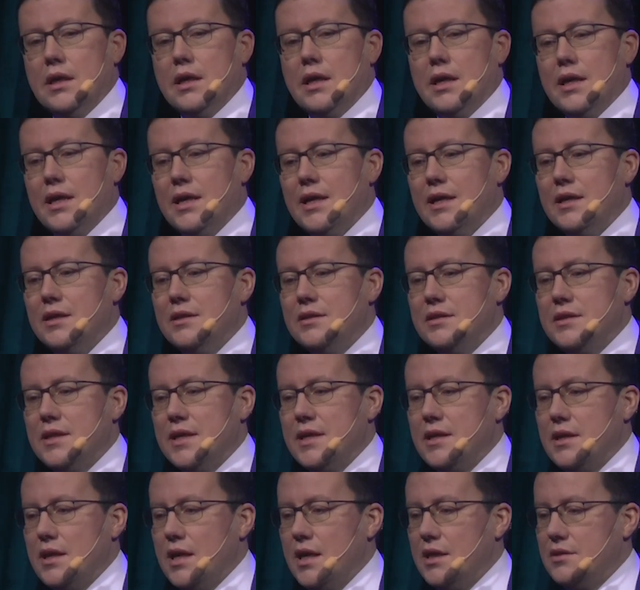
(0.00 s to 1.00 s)
And
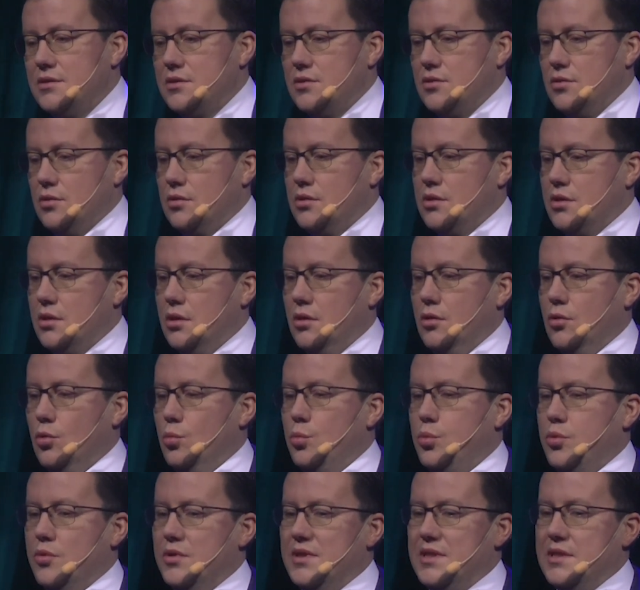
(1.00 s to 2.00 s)
they had to
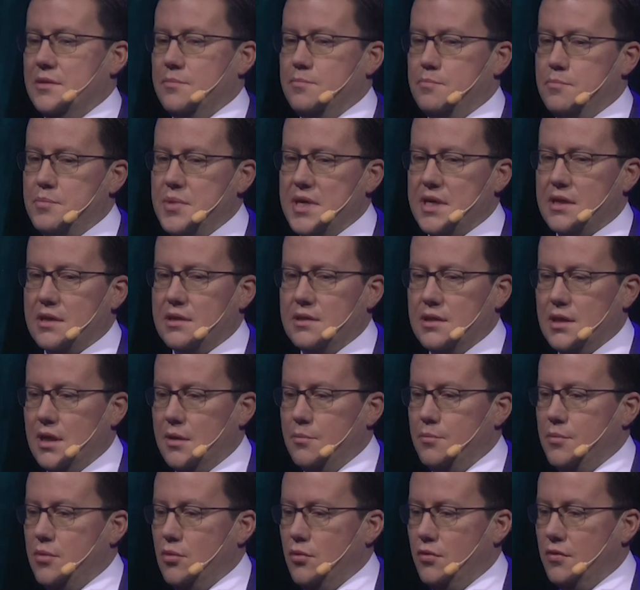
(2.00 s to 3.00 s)
cope with the big
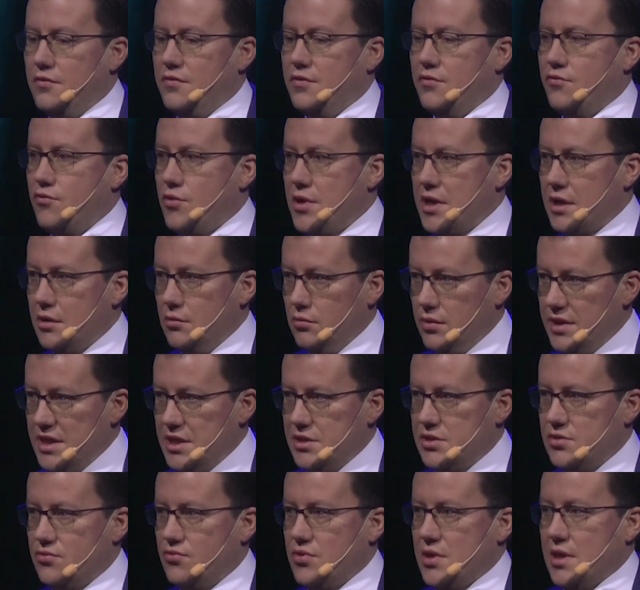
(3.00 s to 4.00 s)
number of
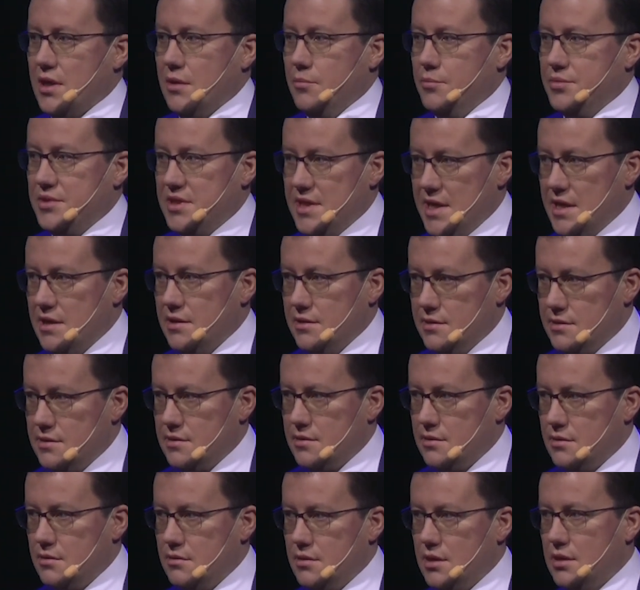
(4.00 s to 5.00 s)
regulatory
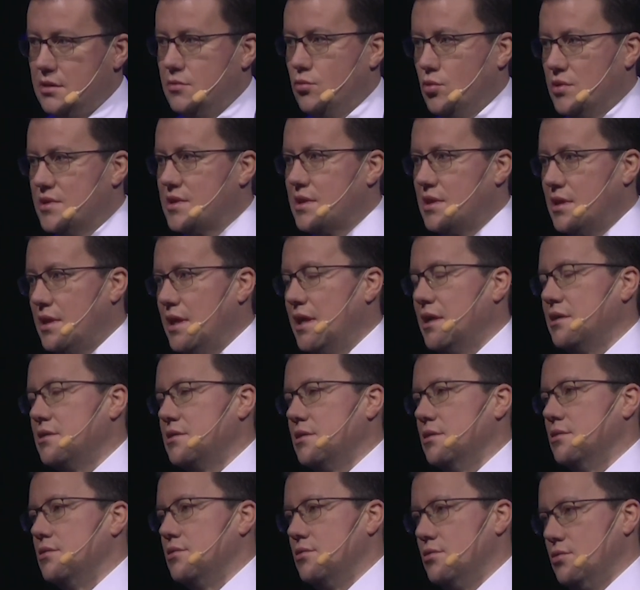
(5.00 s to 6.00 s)
updates that was
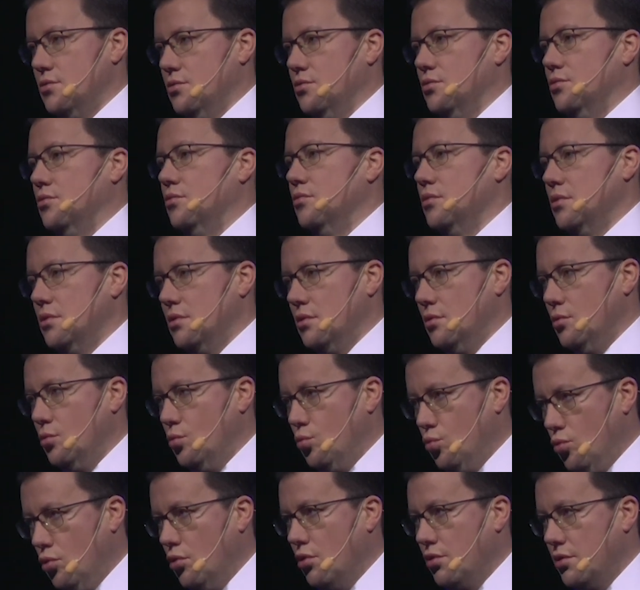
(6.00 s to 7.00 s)
connected to, you know,
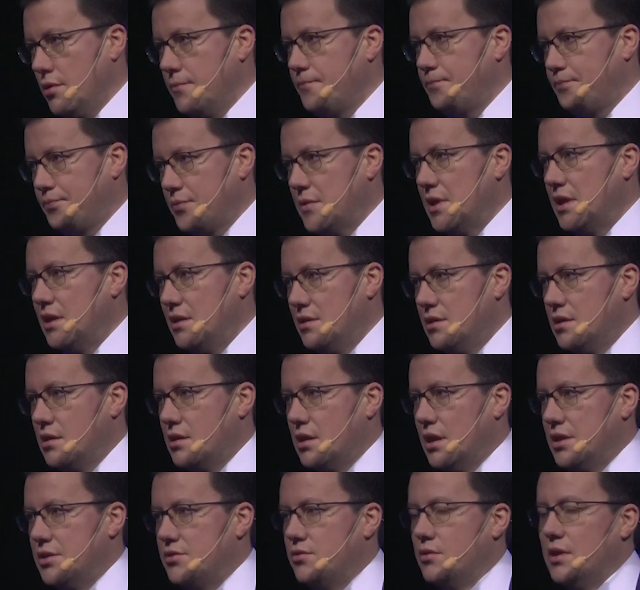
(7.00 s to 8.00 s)
war in the
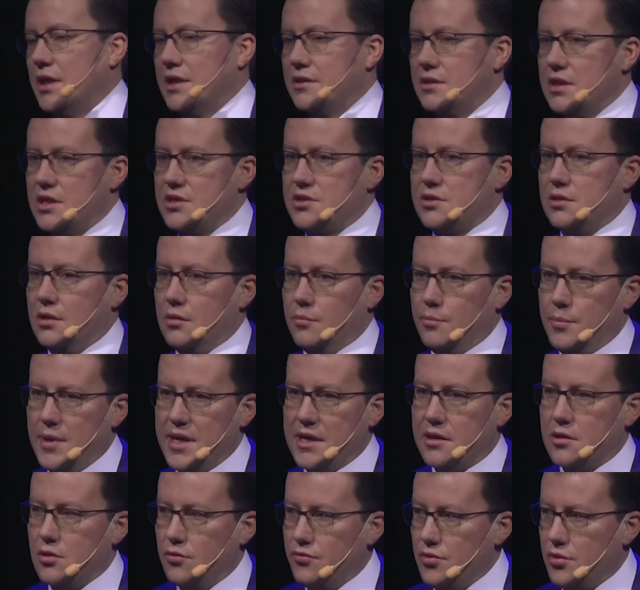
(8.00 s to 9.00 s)
country, like National
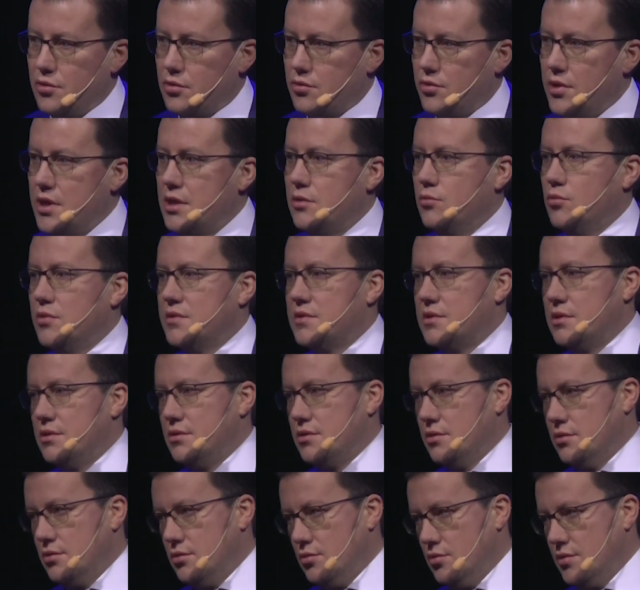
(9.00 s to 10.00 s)
Bank of Ukraine was
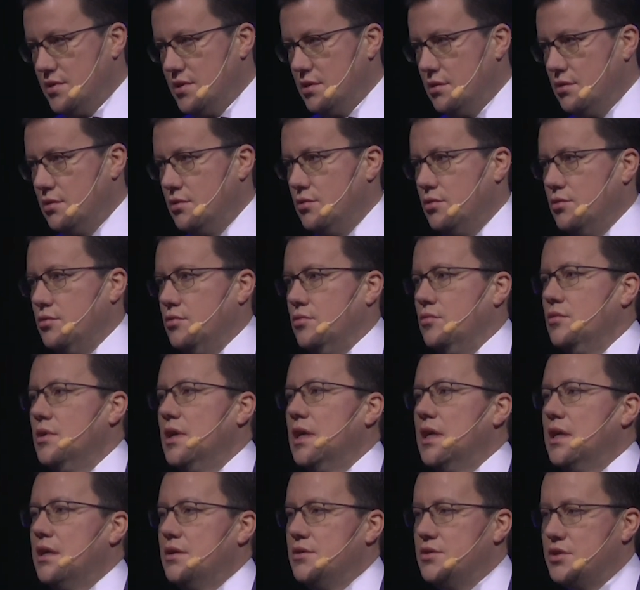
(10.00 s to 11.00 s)
introducing new
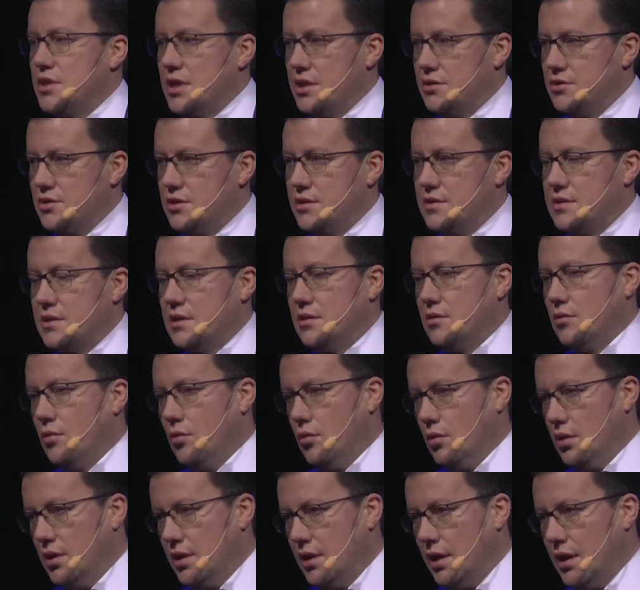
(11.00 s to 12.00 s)
changes and
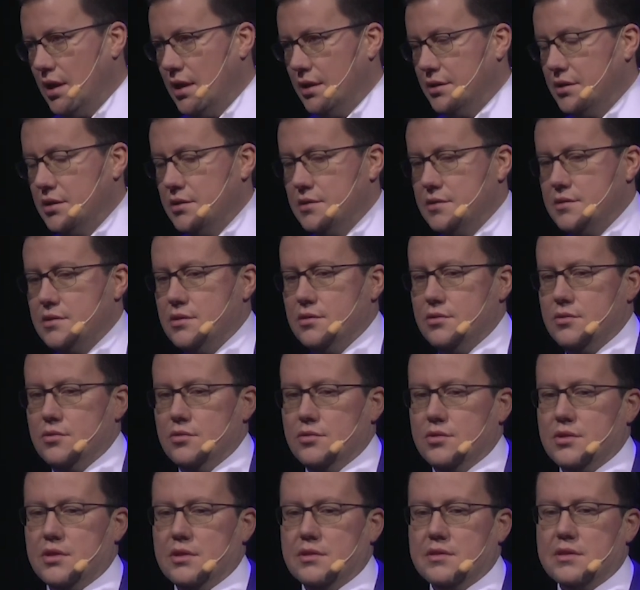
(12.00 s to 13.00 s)
all other
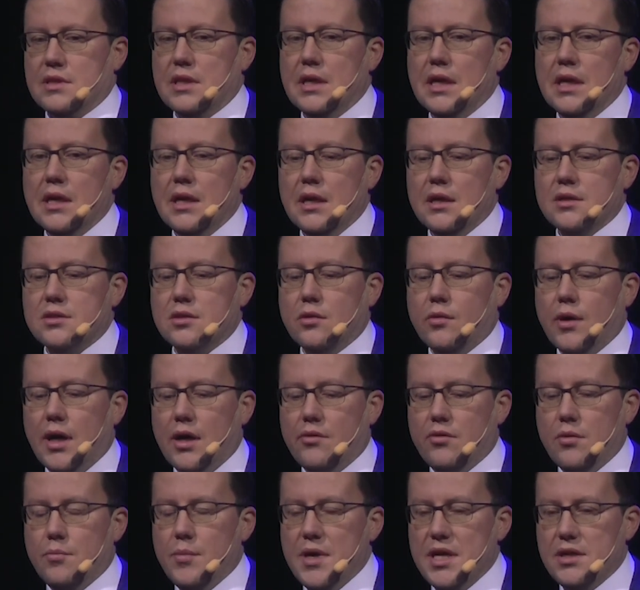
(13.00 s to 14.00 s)
institutions. So
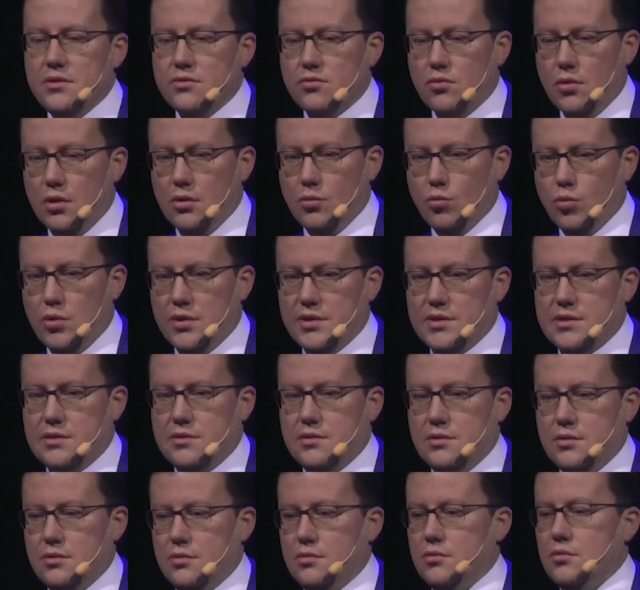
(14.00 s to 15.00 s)
our main role was
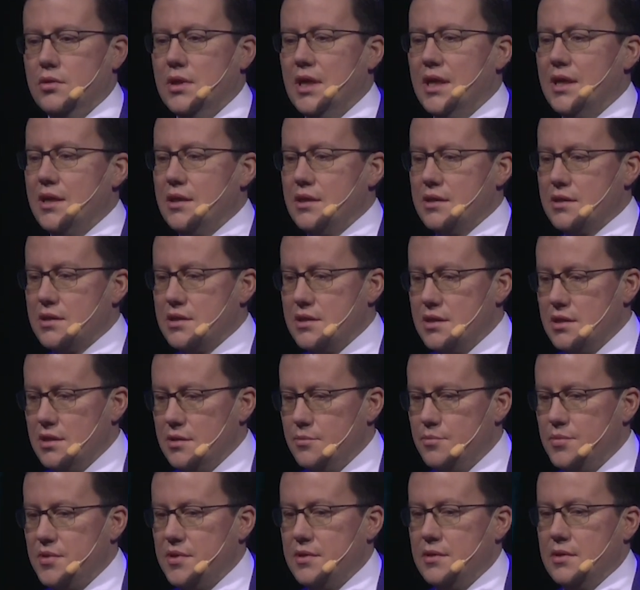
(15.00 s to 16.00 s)
to
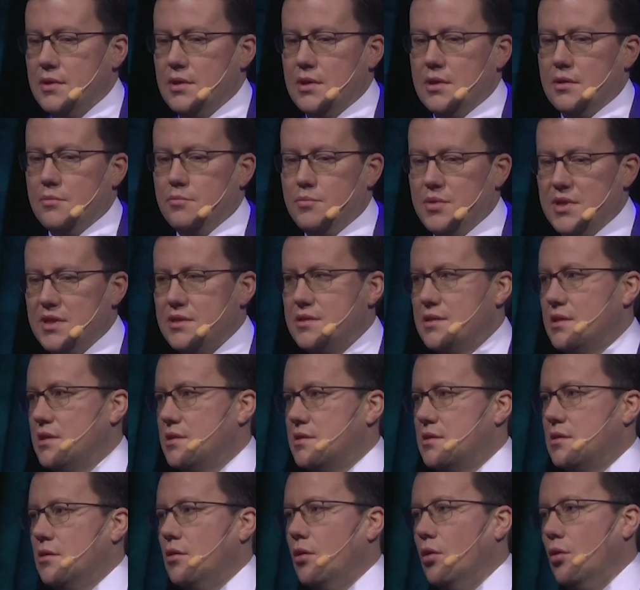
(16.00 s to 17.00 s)
keep
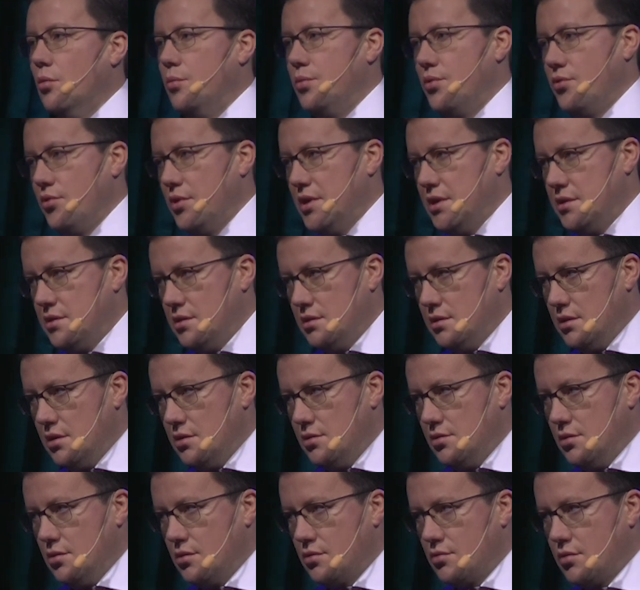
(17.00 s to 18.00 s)
business operating in
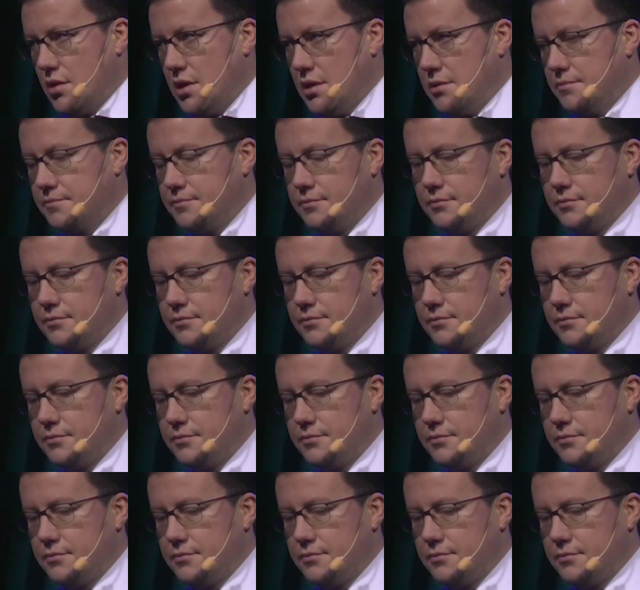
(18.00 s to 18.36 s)
Ukraine.